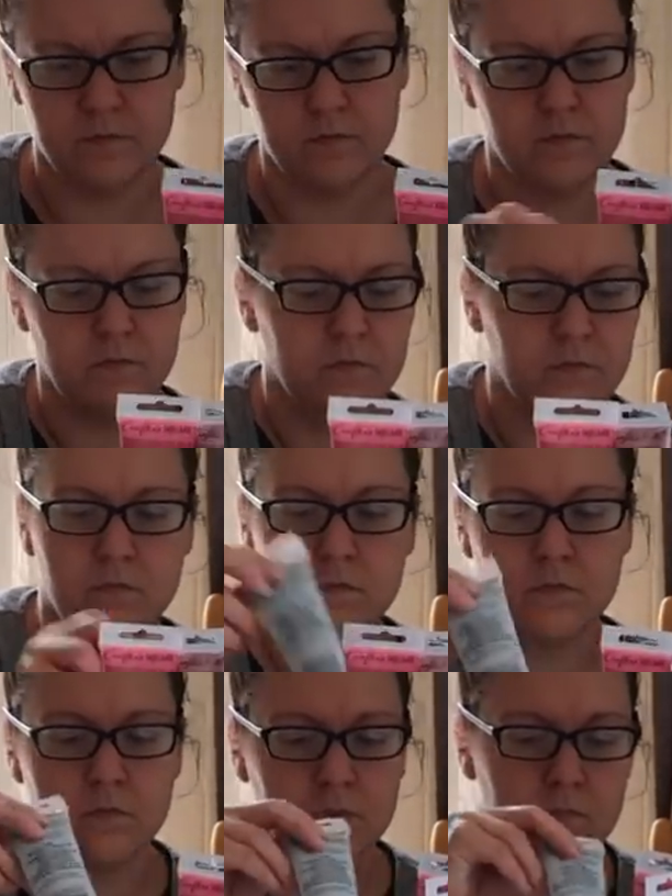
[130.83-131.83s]

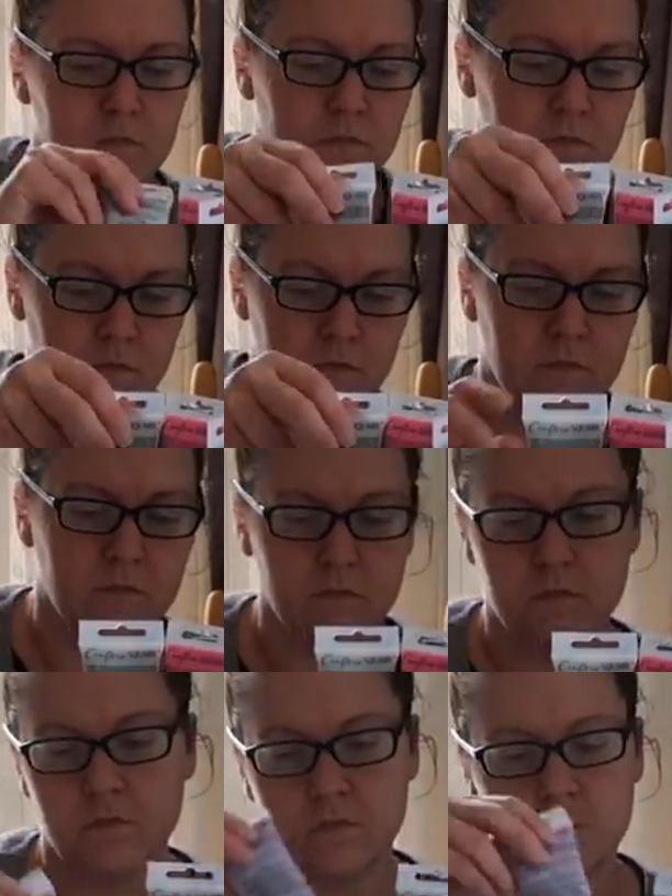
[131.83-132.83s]

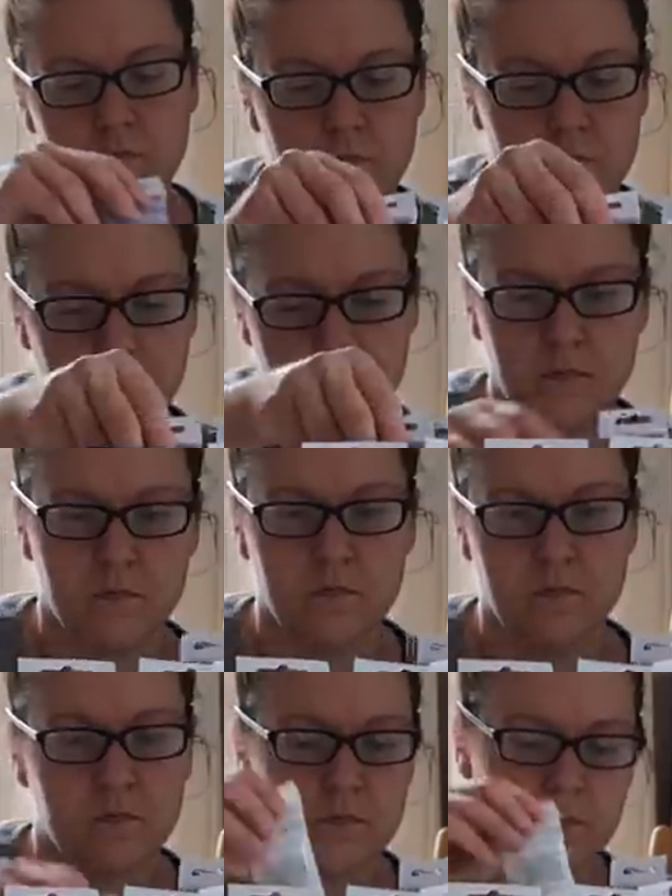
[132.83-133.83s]

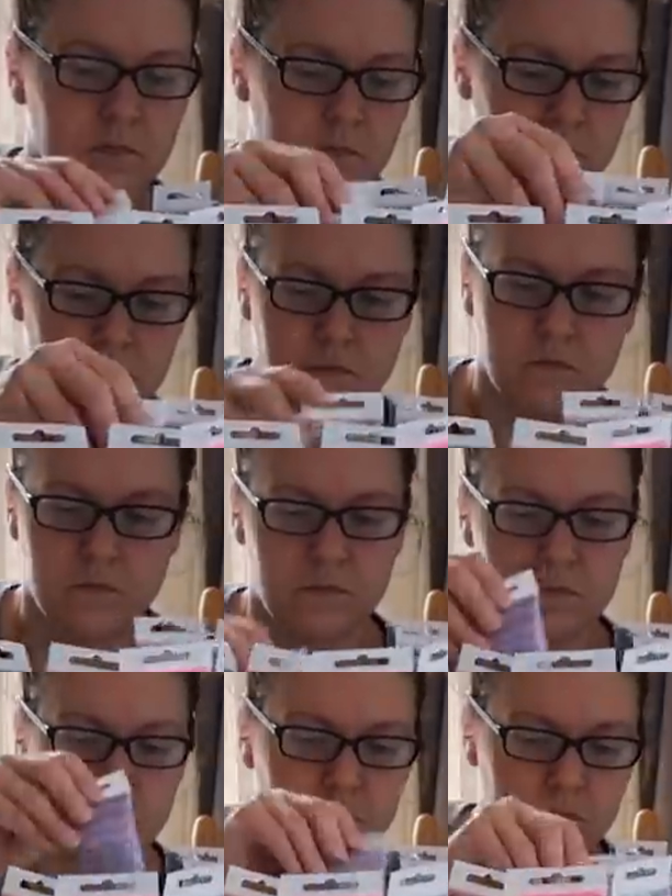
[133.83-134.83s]

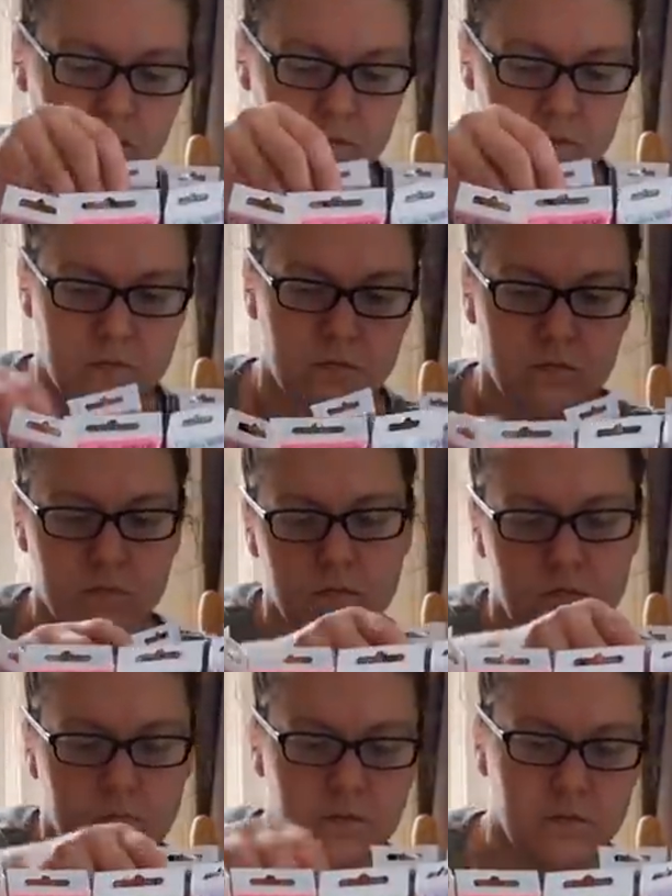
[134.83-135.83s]

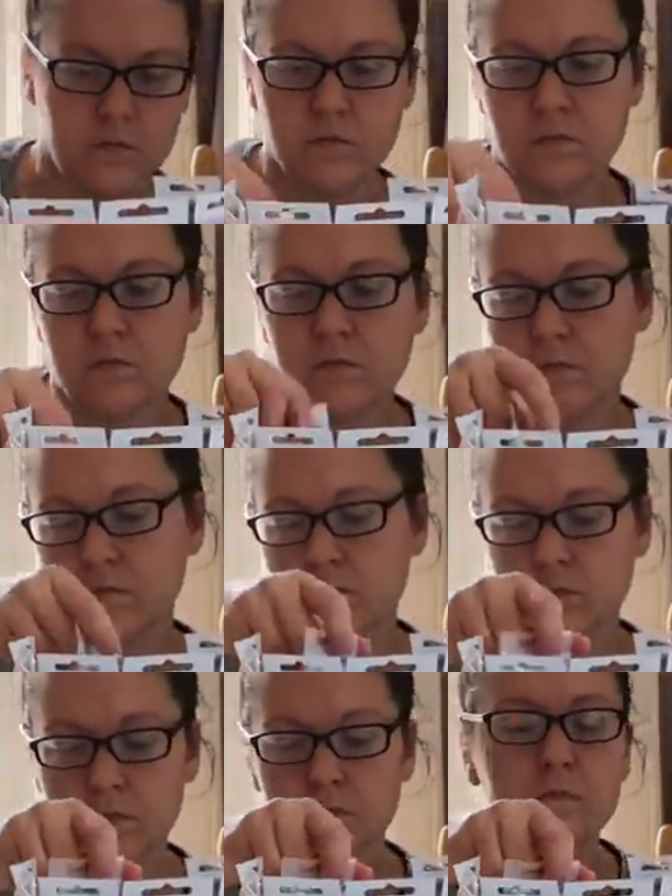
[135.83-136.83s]

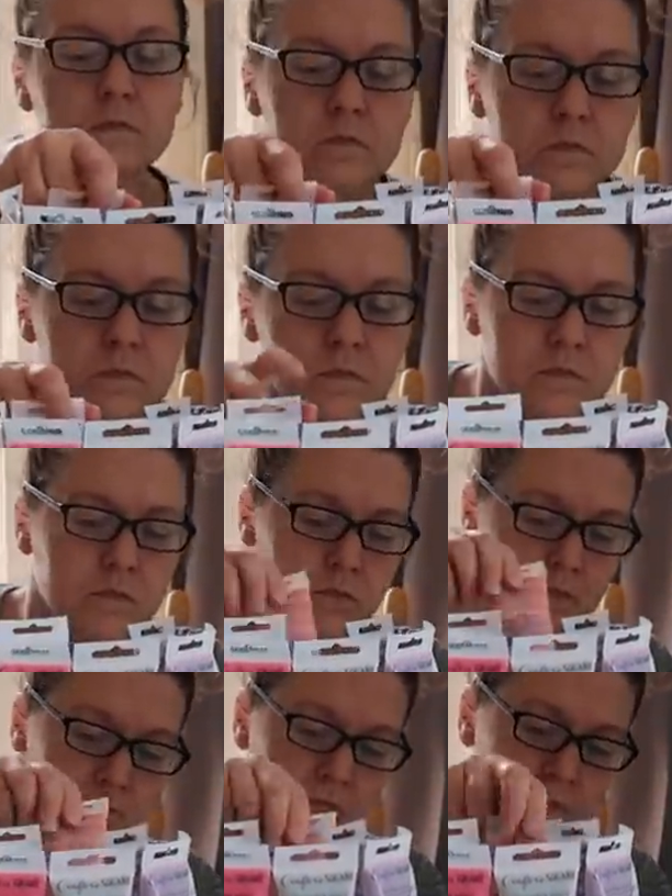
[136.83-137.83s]

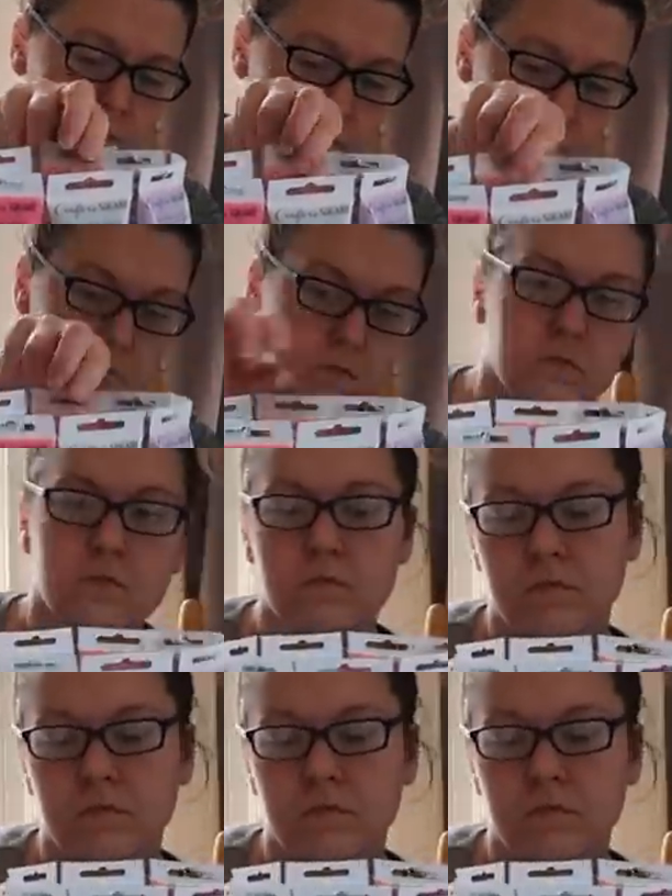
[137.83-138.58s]
Nobody speaks.